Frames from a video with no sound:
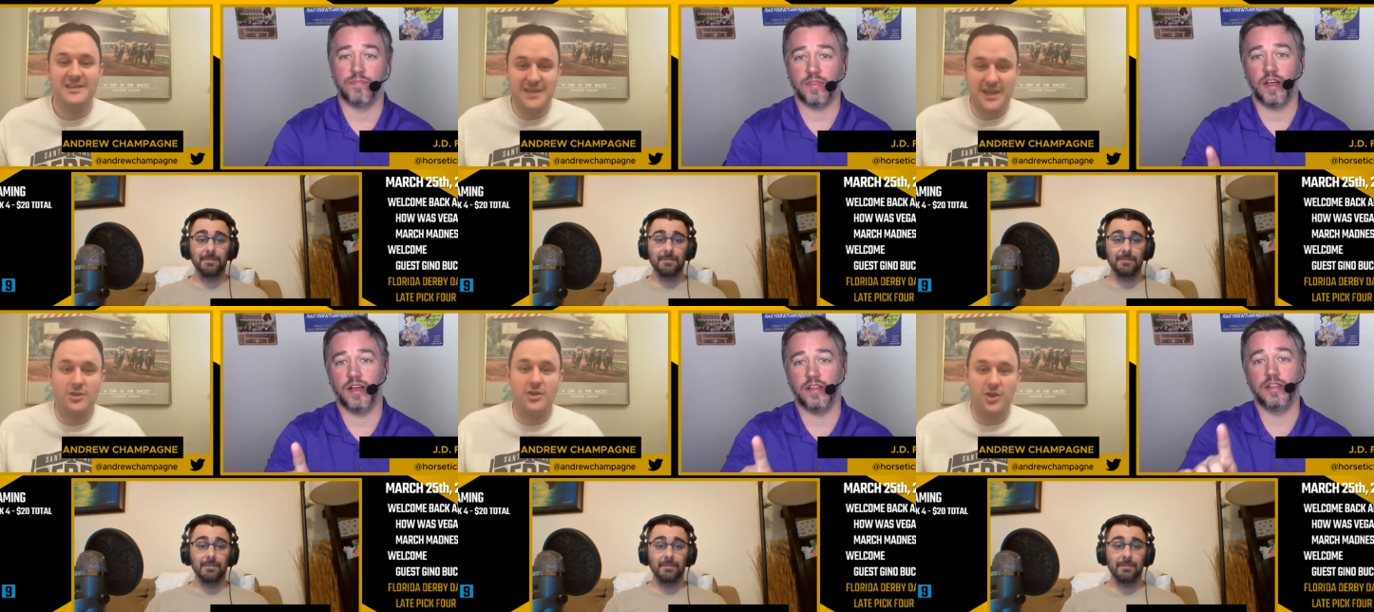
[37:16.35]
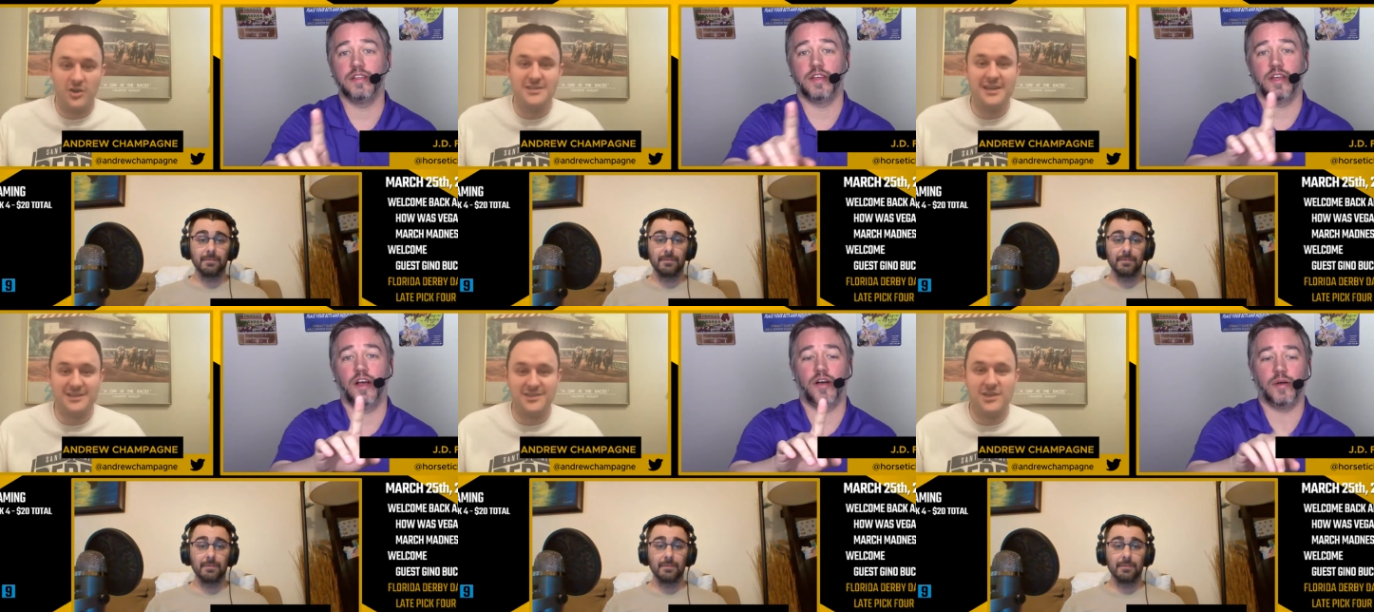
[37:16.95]
Speaker 1: okay. take a look at our
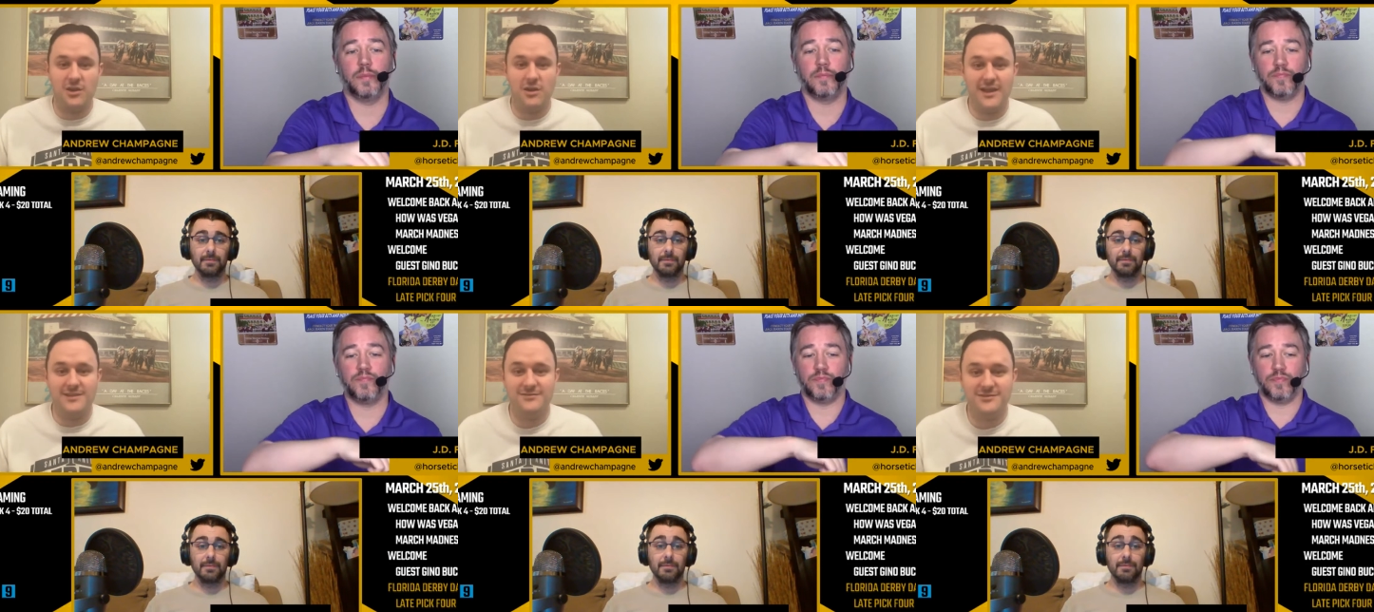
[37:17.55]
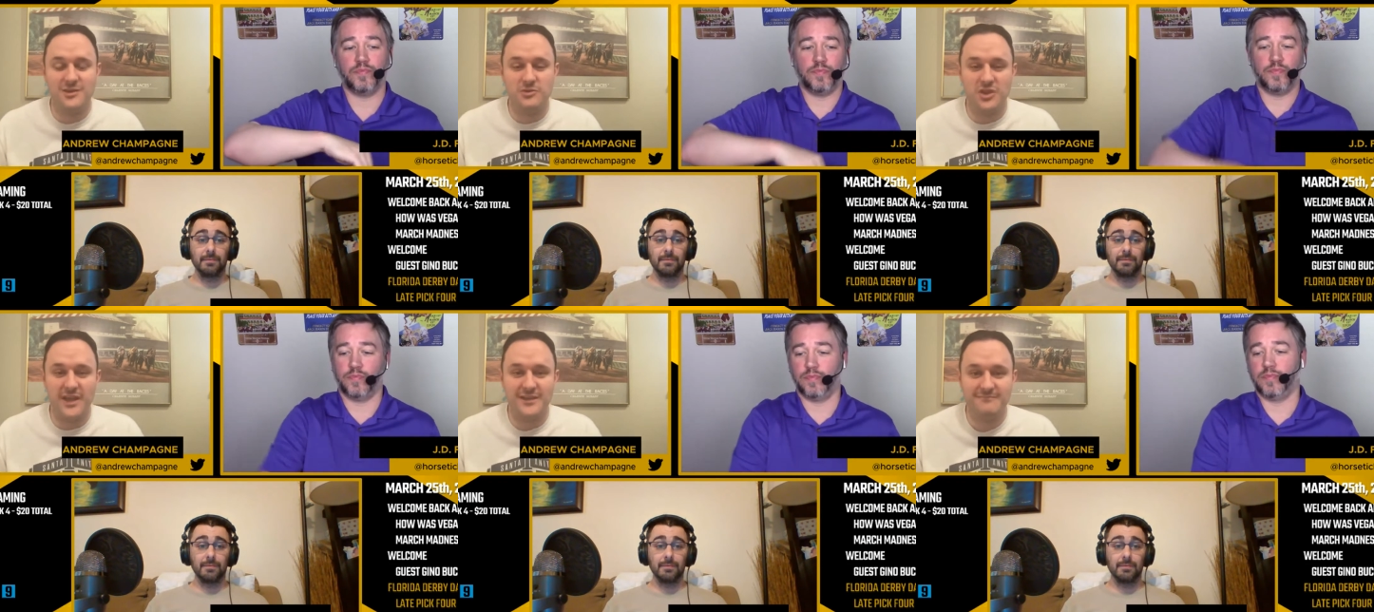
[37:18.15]
tickets here and see what
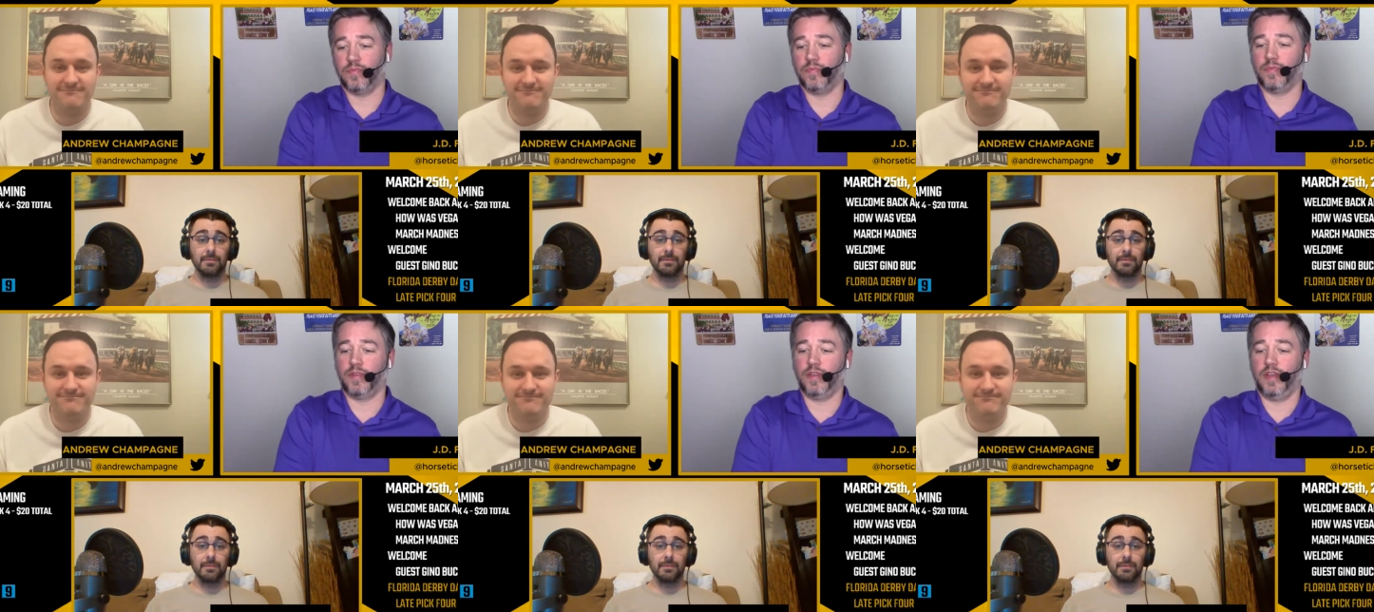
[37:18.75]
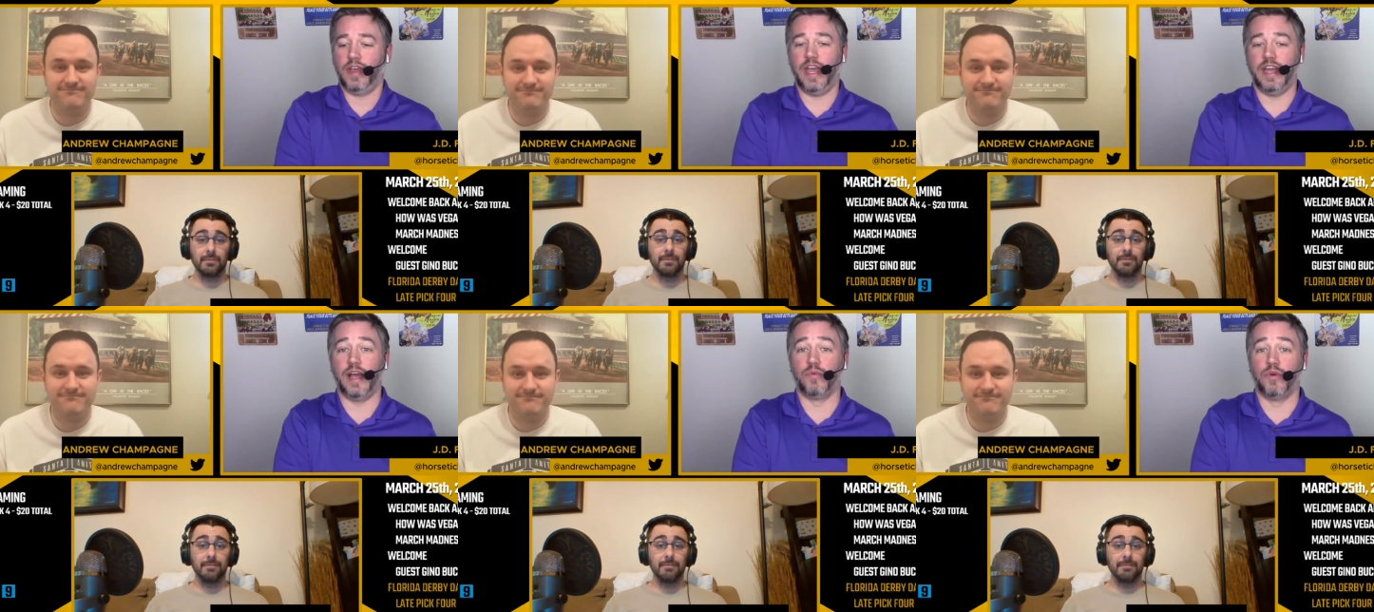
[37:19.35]
you like.
Speaker 2: And
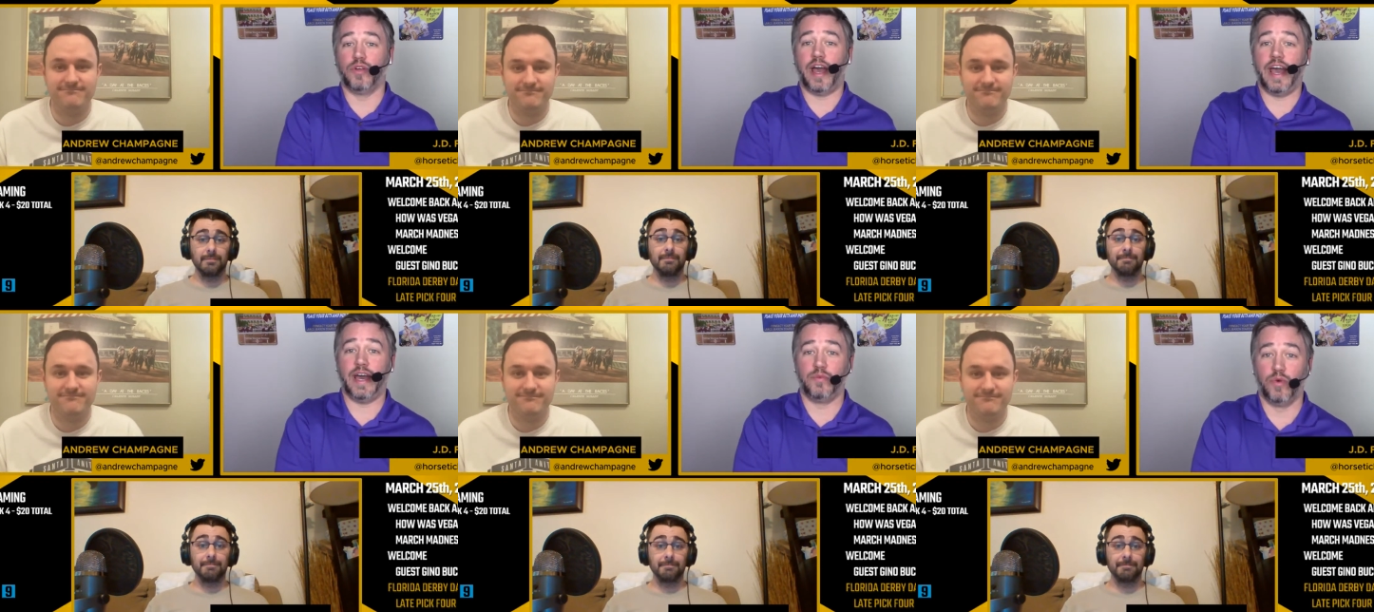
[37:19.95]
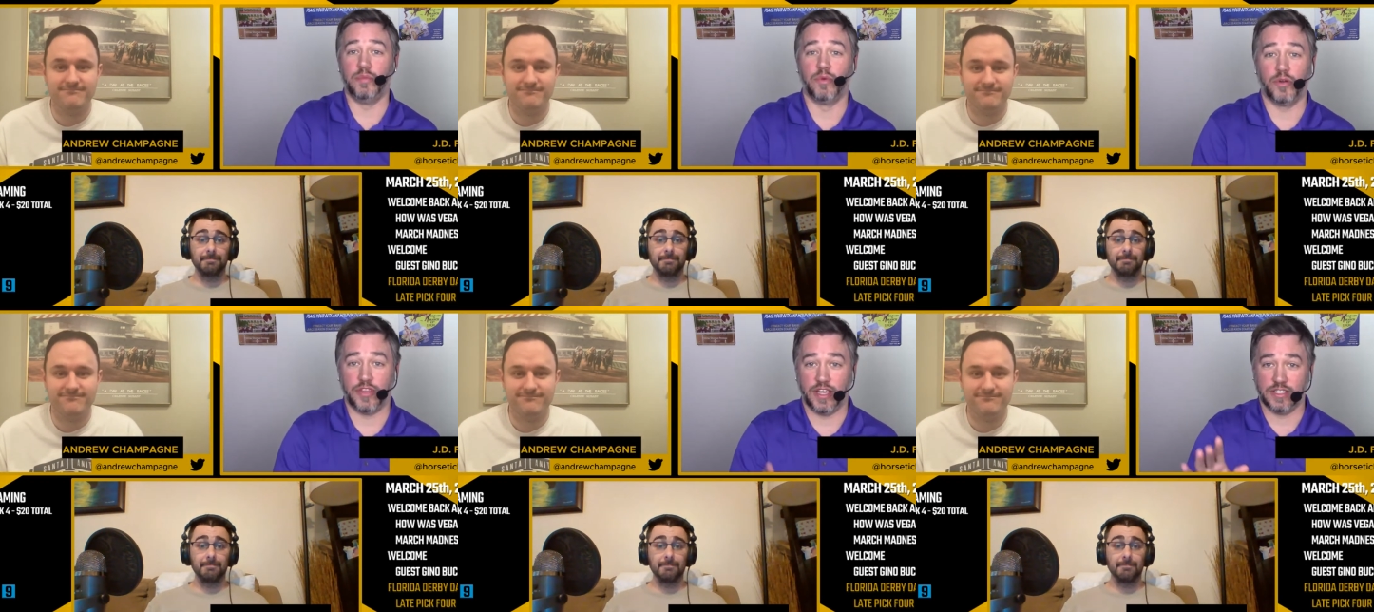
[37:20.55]
I will add one more
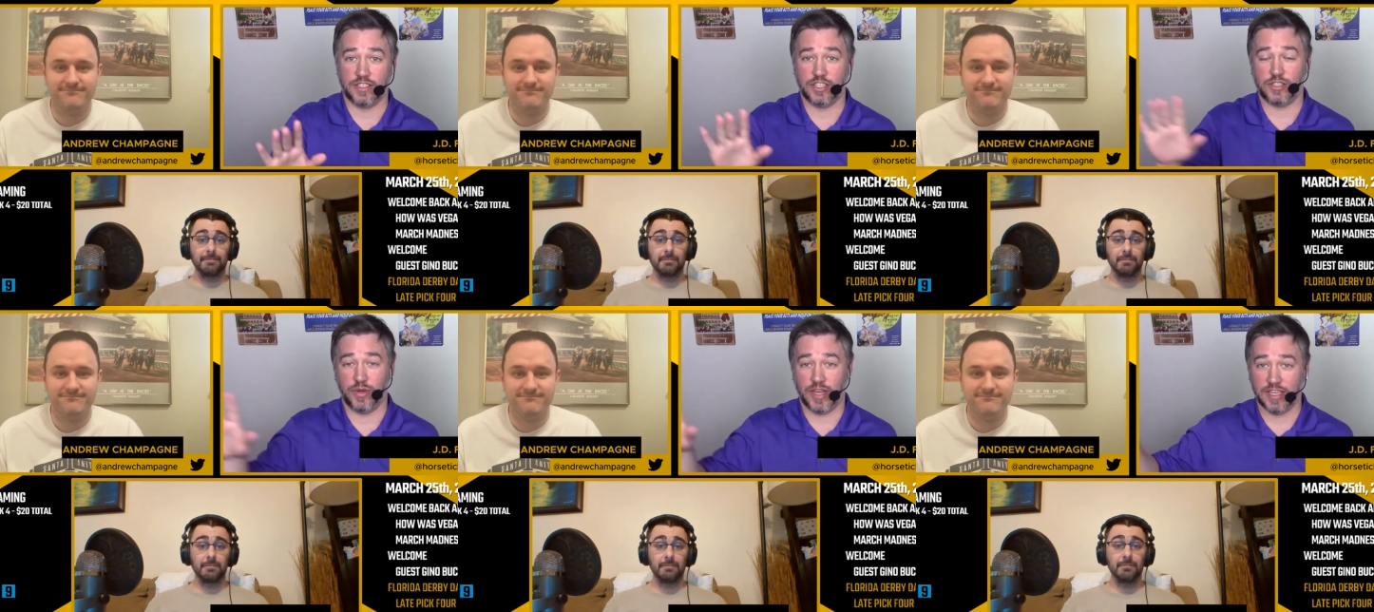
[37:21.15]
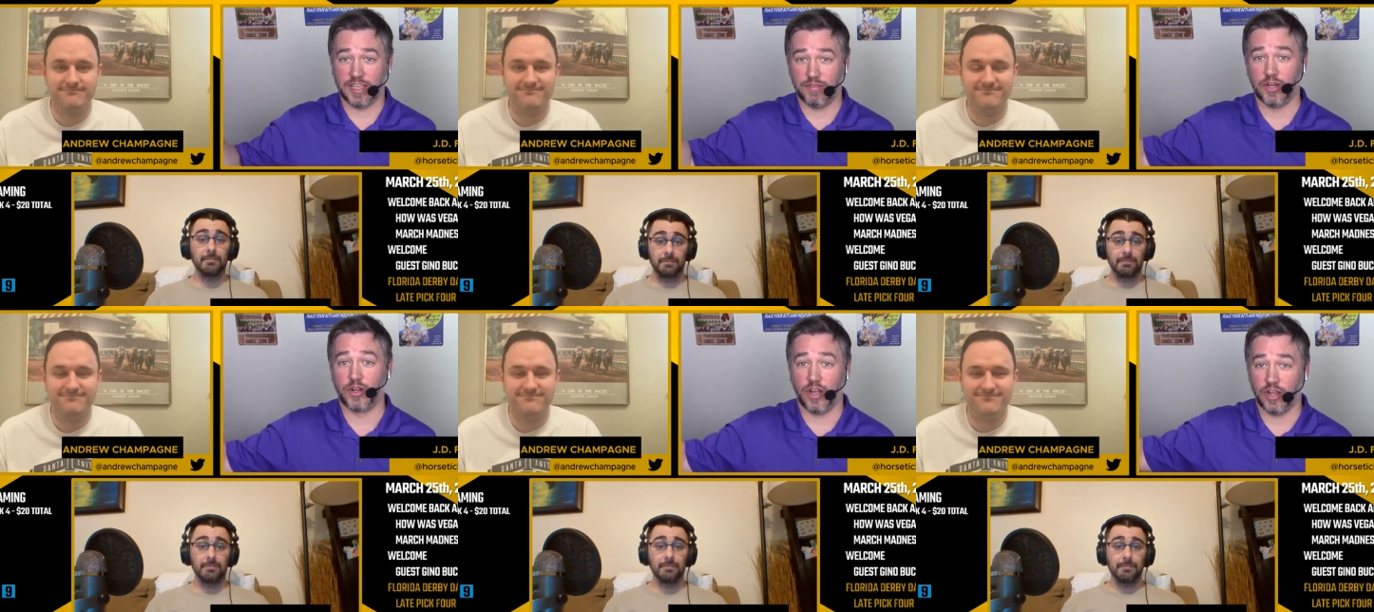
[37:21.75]
thing just so I can give an, a,
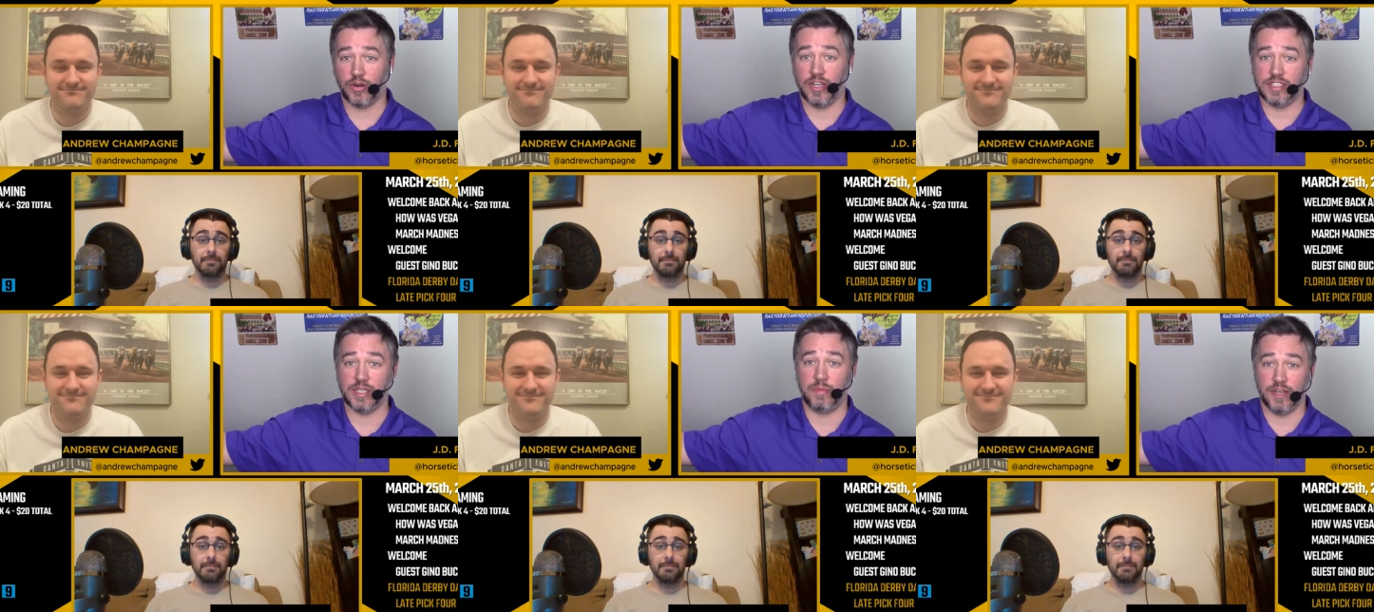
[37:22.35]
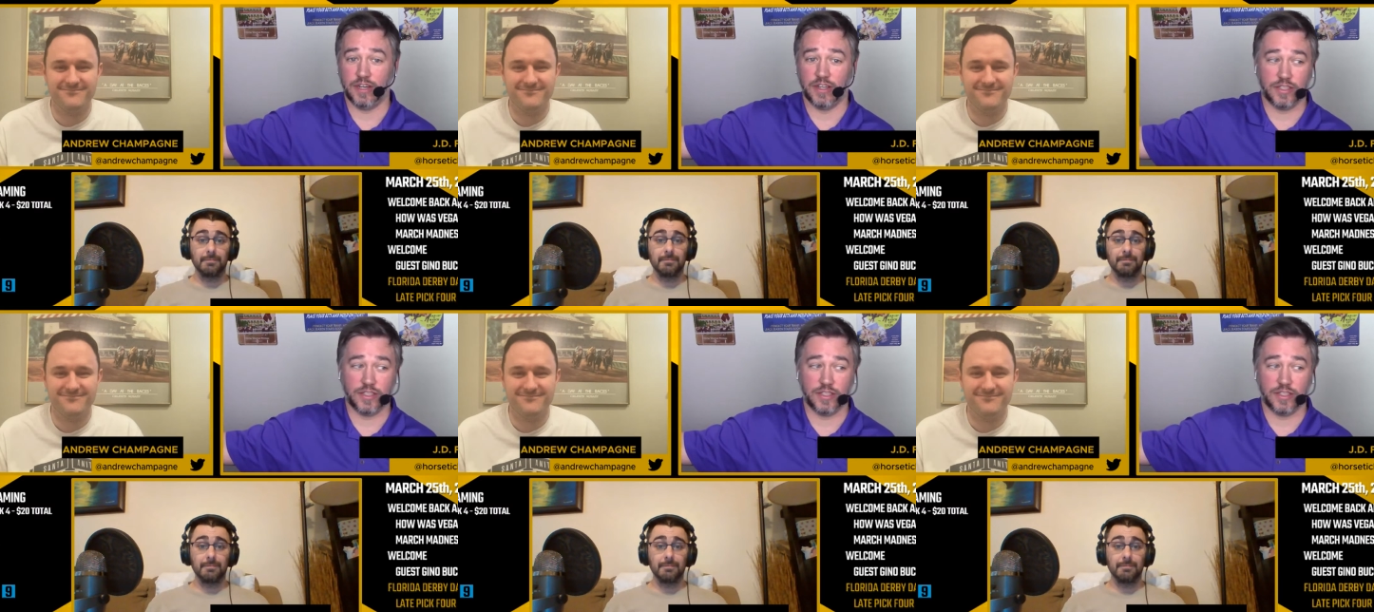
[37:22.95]
a crazy opinion on